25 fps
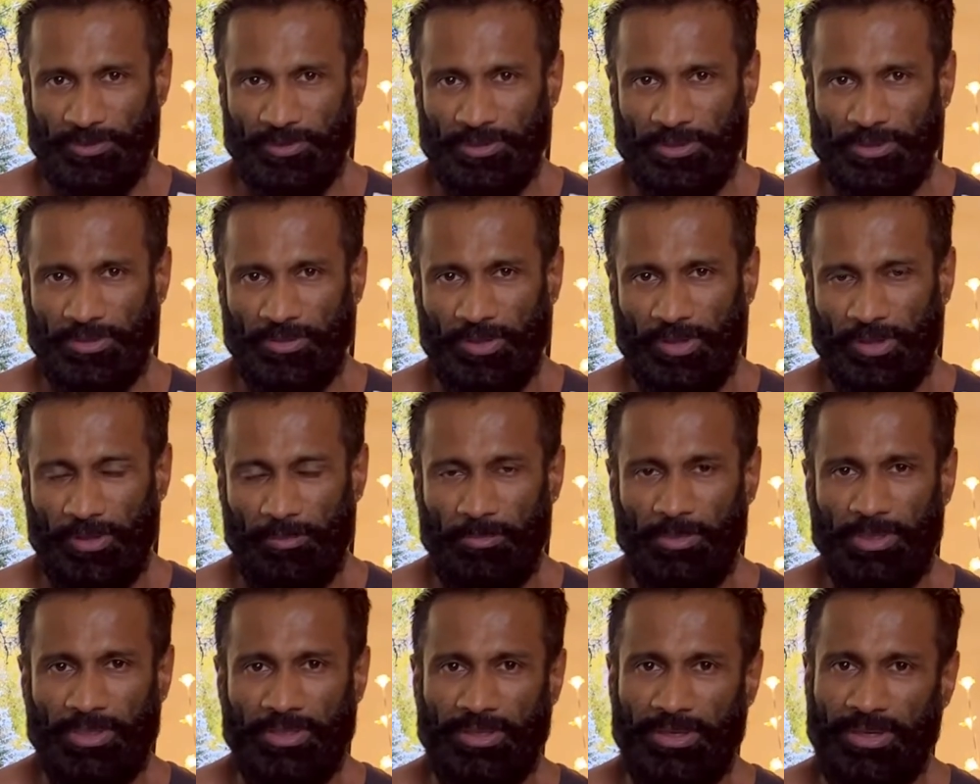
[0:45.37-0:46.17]
Okay,
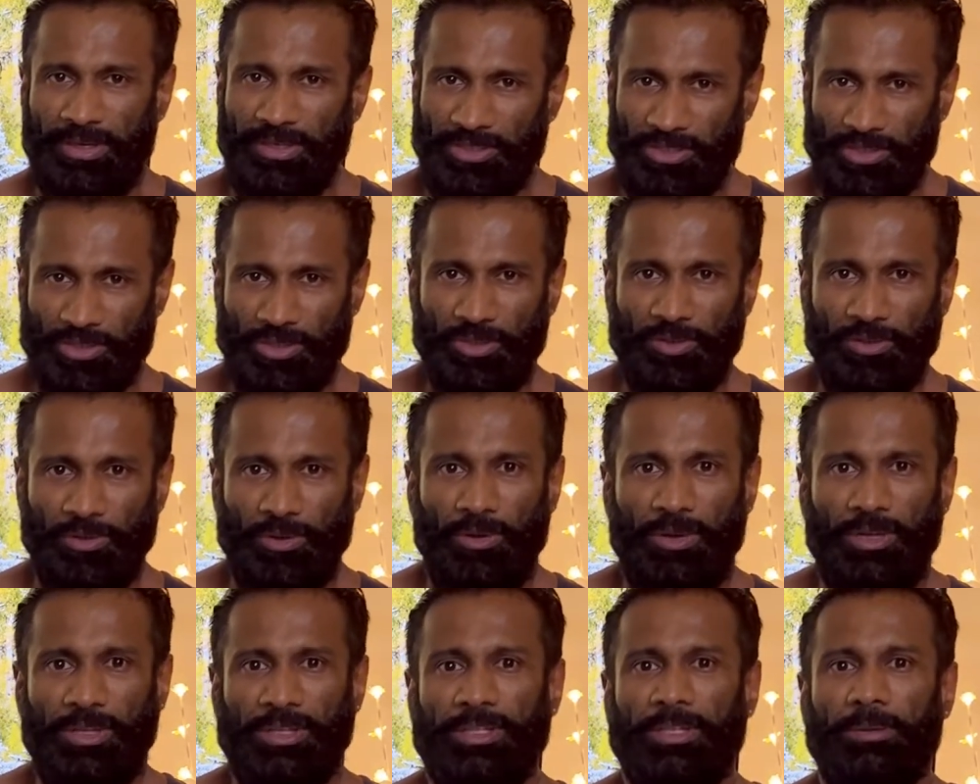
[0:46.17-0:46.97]
but it's not
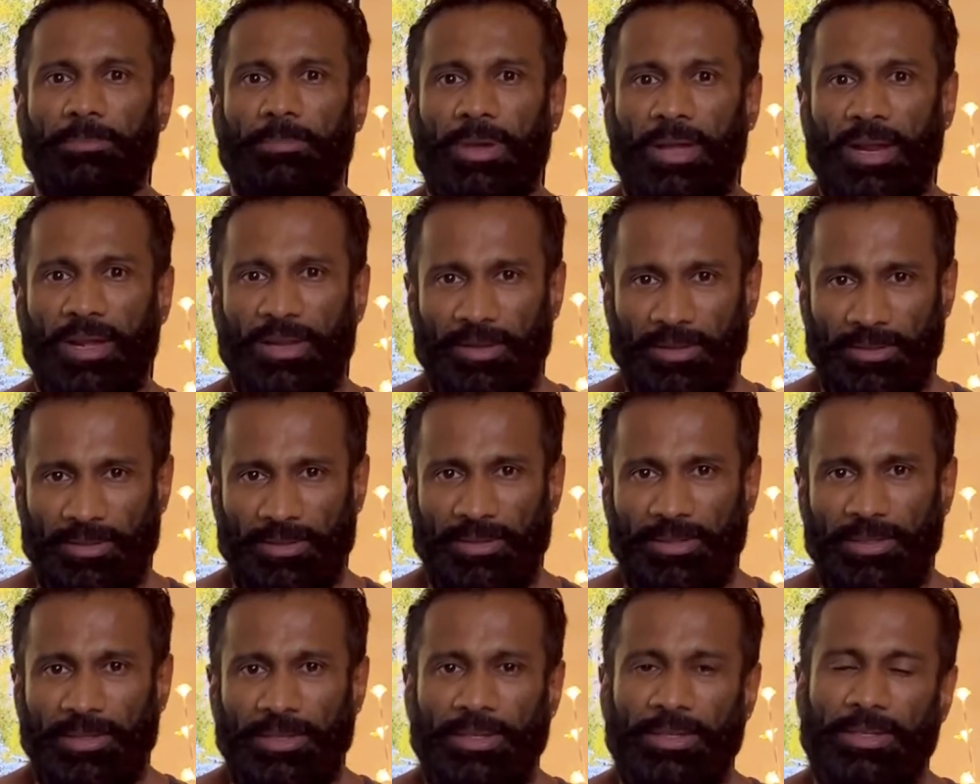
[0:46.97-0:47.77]
only the back.
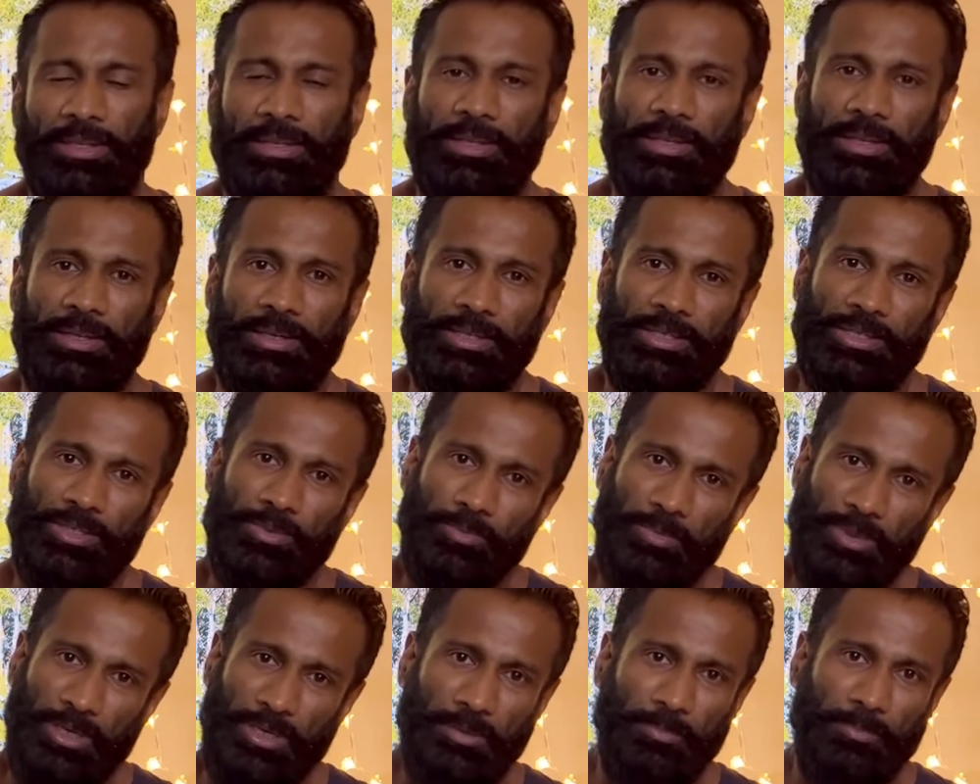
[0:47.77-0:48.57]
There is
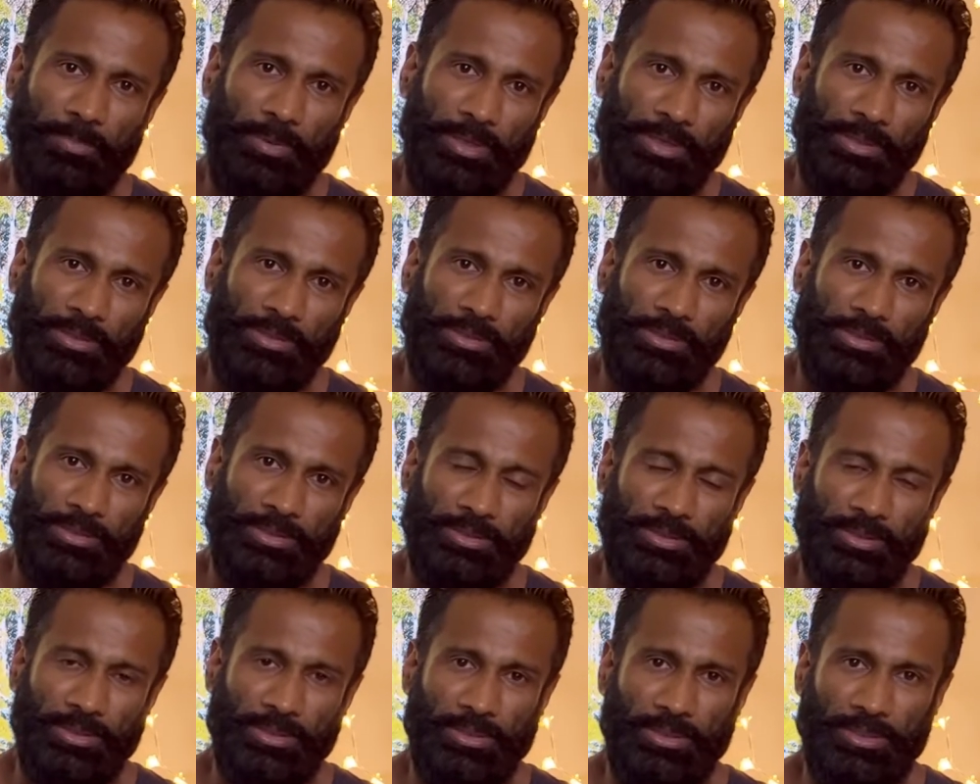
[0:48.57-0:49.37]
many part.
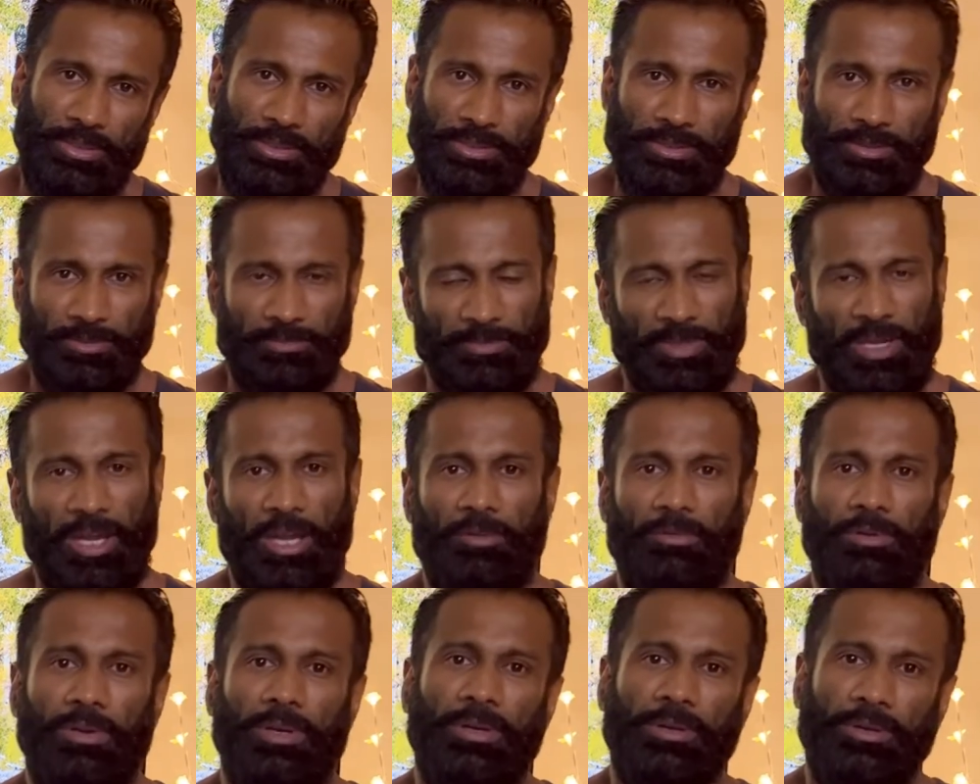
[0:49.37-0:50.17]
I
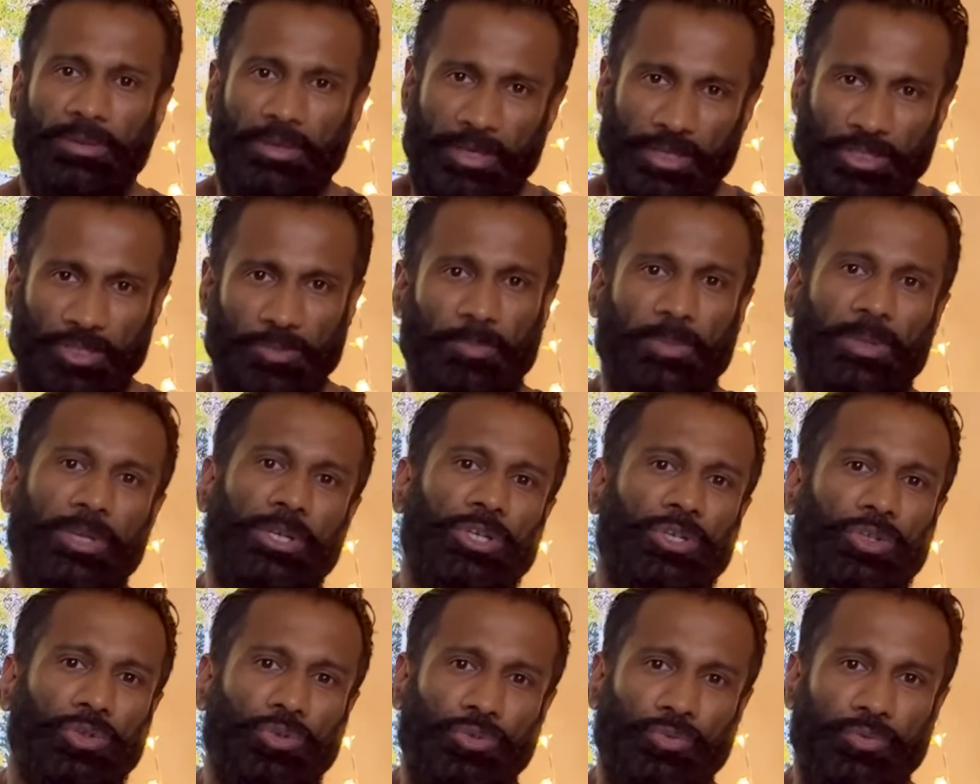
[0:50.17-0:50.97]
will explain
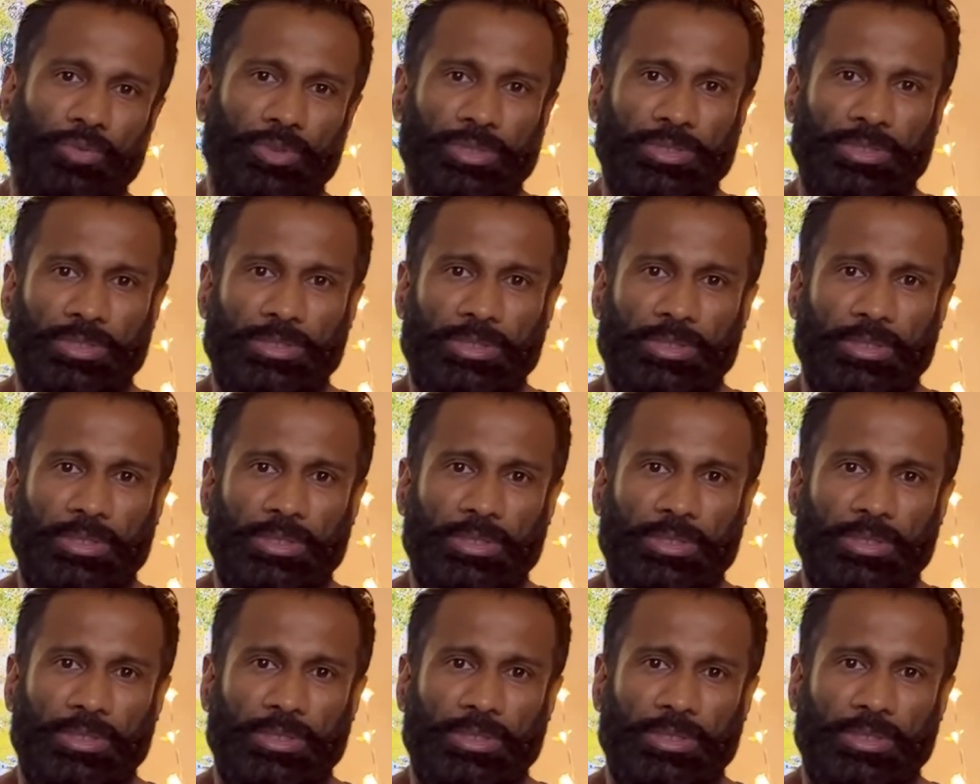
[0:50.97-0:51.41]
to you first